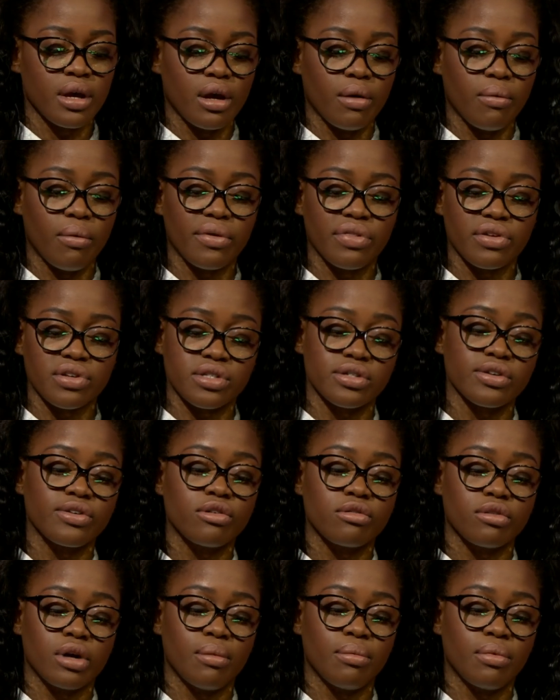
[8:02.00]
with this
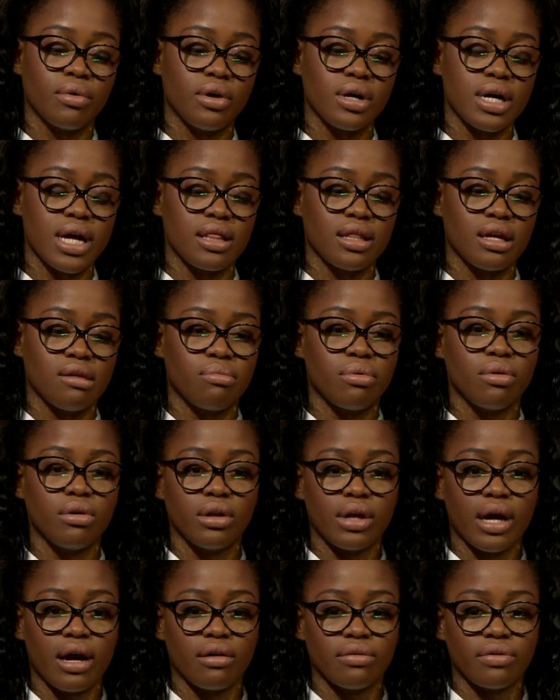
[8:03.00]
little rebel, and they
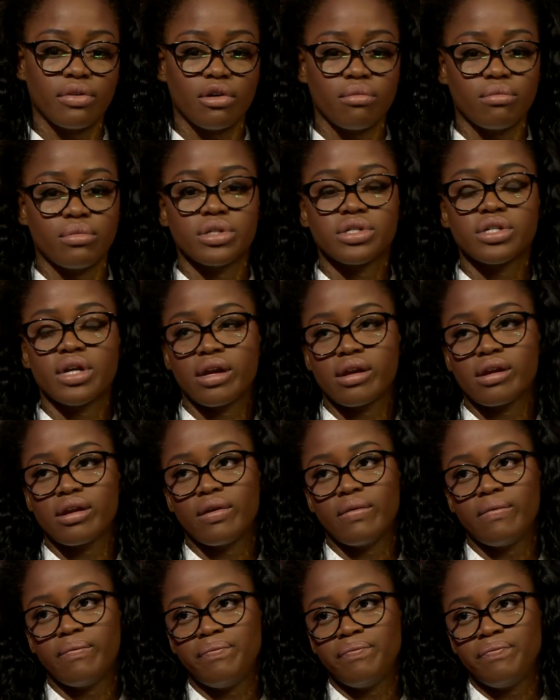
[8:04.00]
pull out their machete
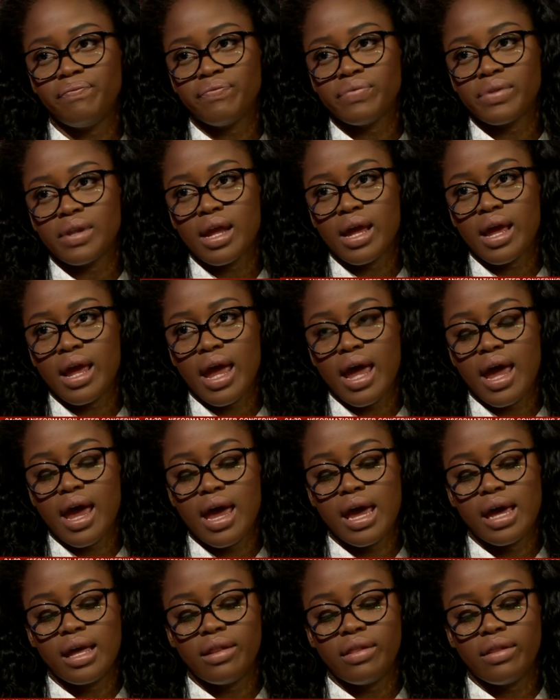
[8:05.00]

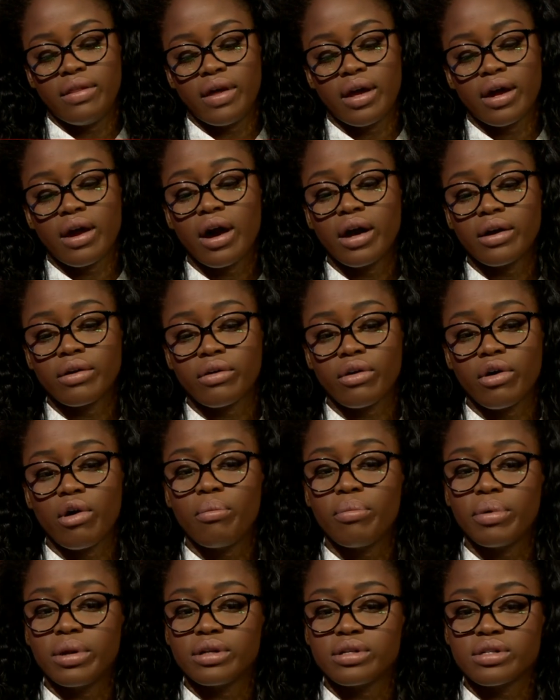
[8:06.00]
and they cut her
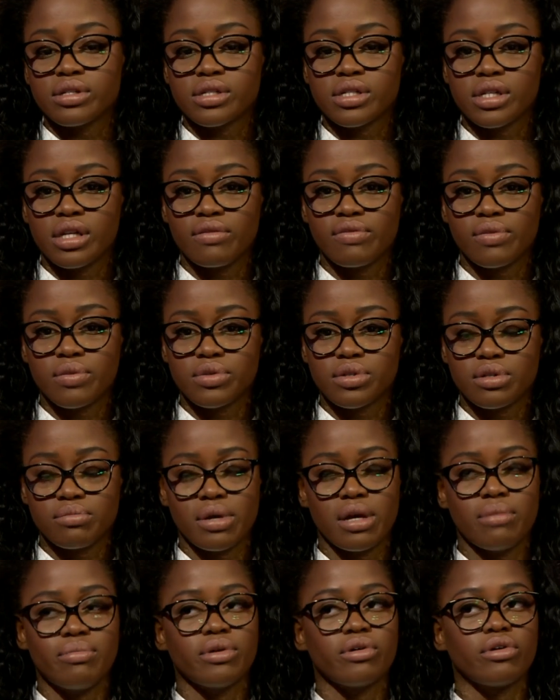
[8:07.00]
open to see if it was a
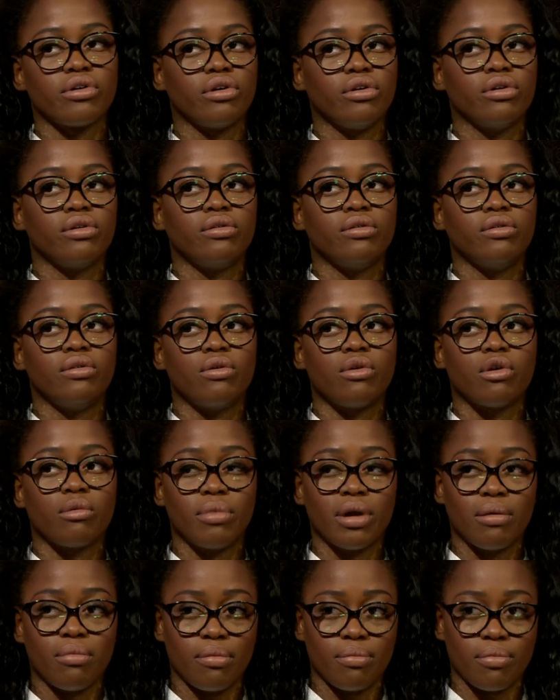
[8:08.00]
baby girl or a
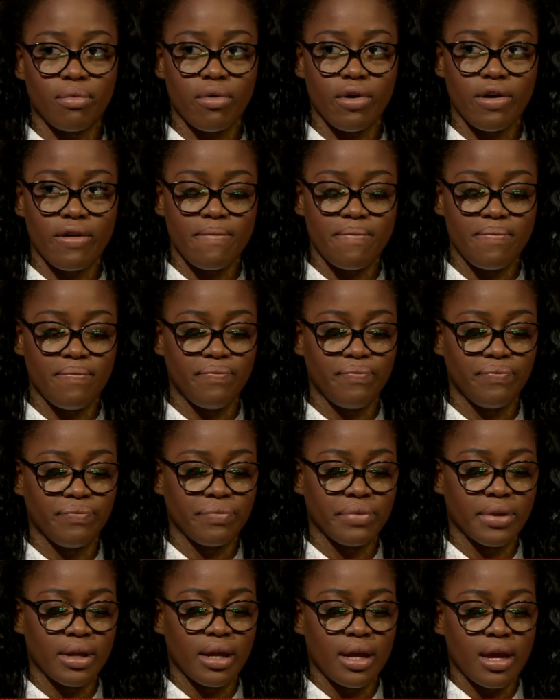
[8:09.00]
baby boy.
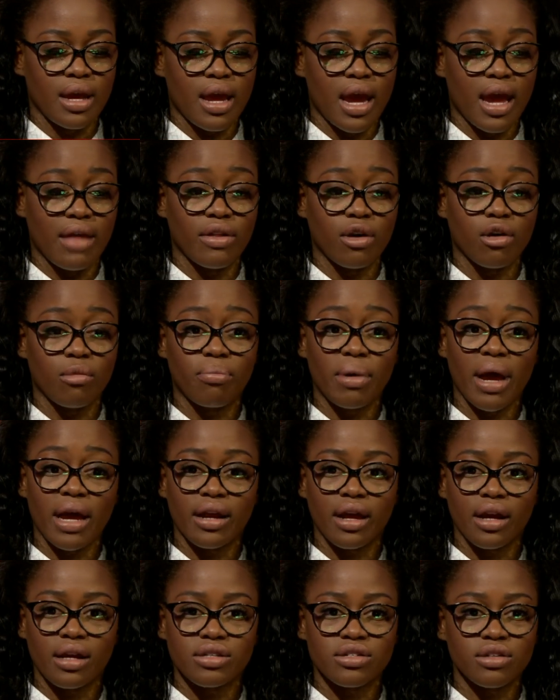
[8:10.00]
And they were
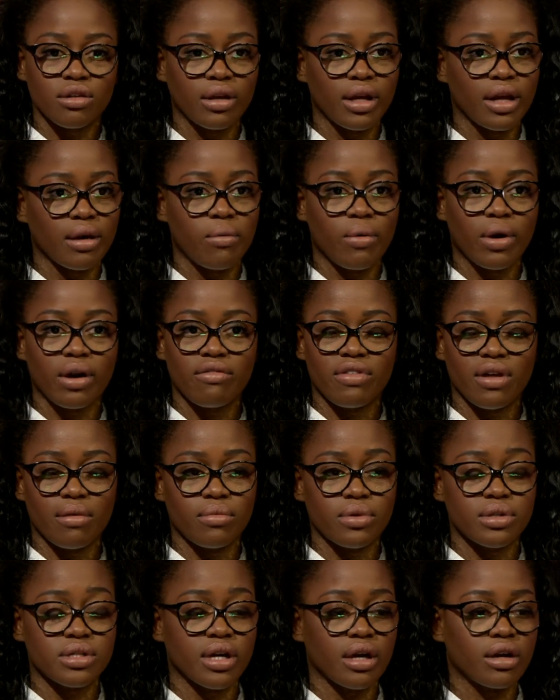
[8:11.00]
betting, so like one of
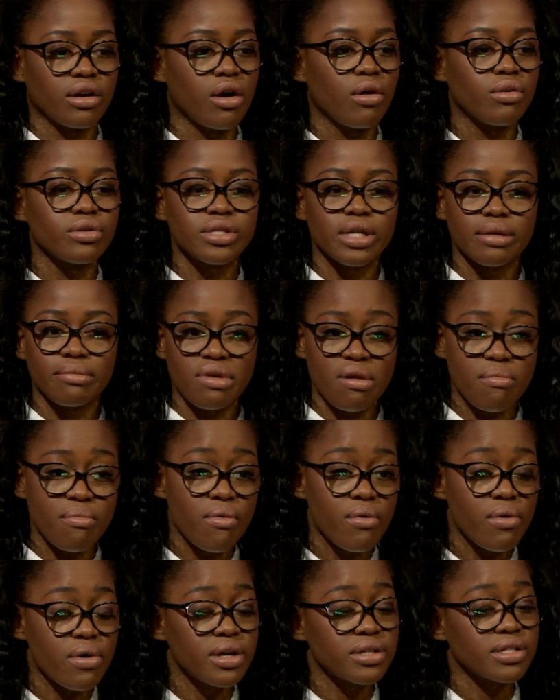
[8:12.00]
them was like, no, it's going to be a
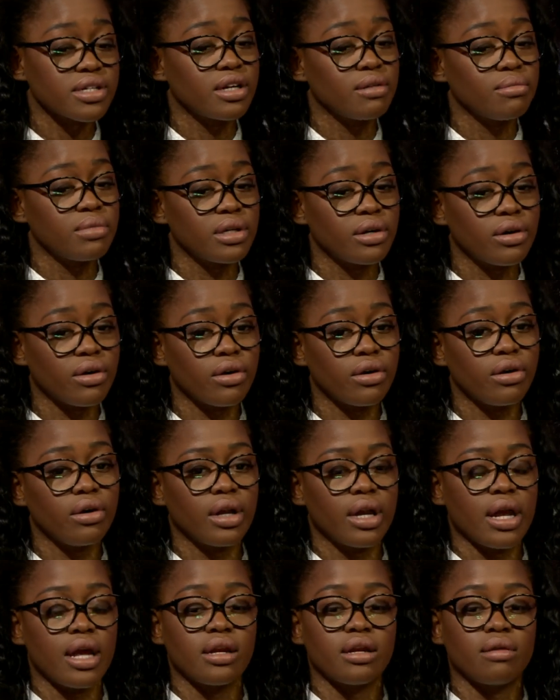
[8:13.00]
boy, it's going to be a girl,
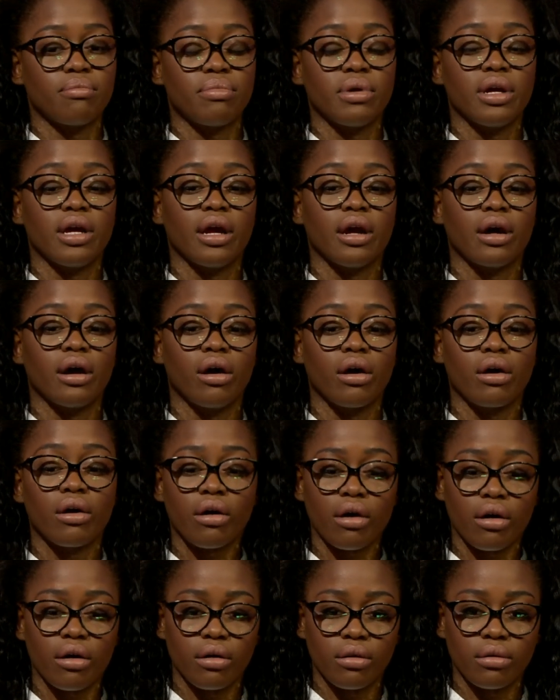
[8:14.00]
and ended up being a
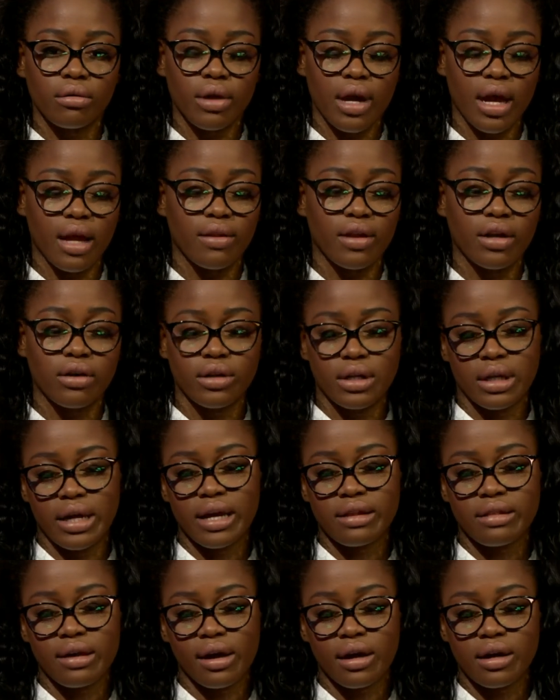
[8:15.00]
girl. And they didn't
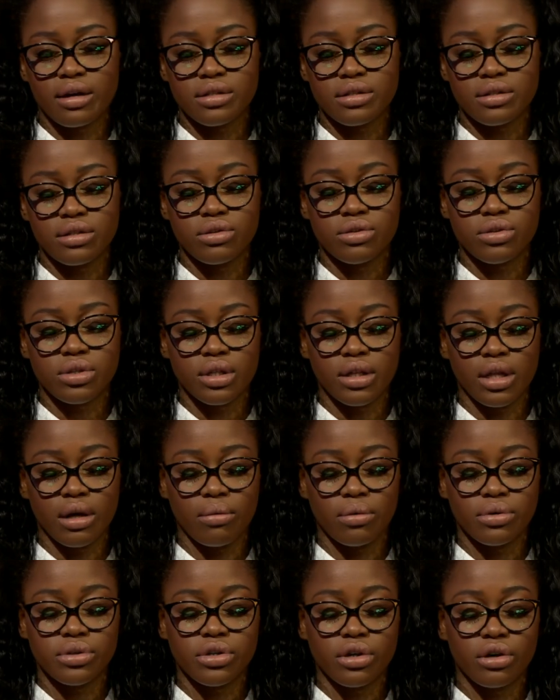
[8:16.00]
like that because usually they
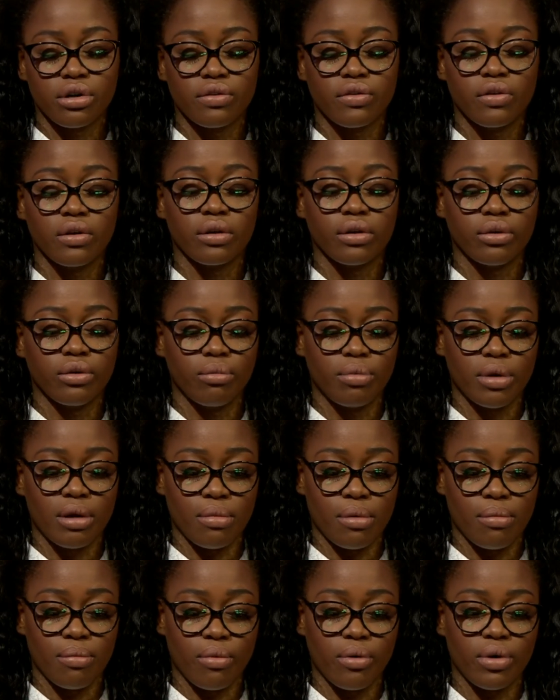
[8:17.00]
would turn the little
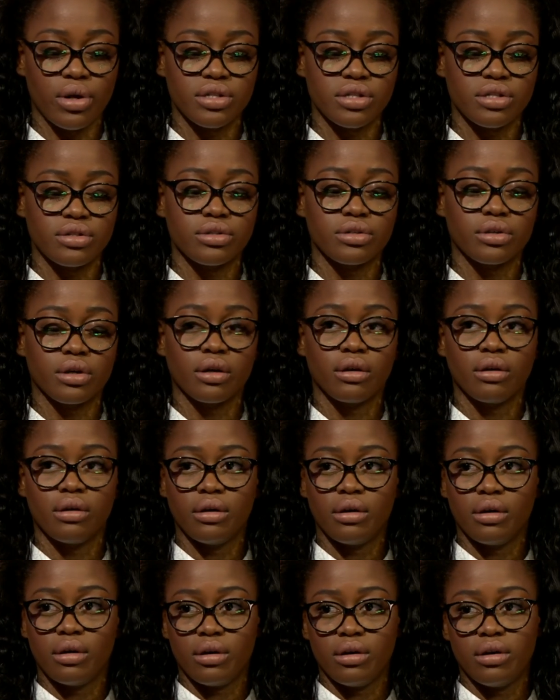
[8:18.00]
baby boys into
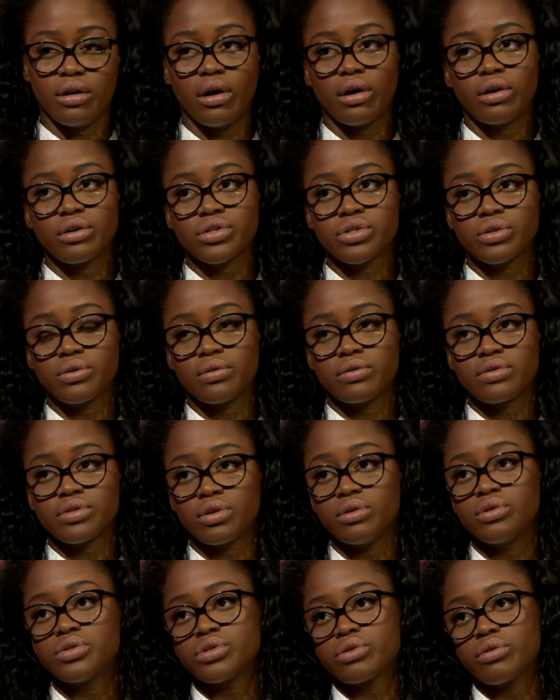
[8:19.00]
young
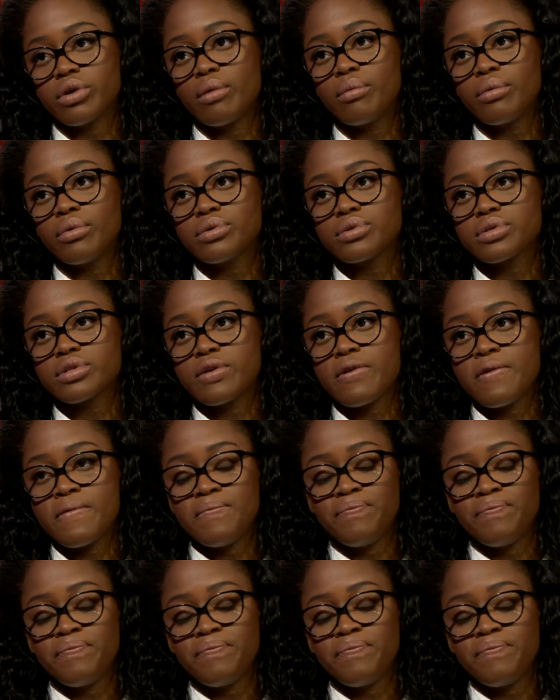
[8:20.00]
soldier rebels.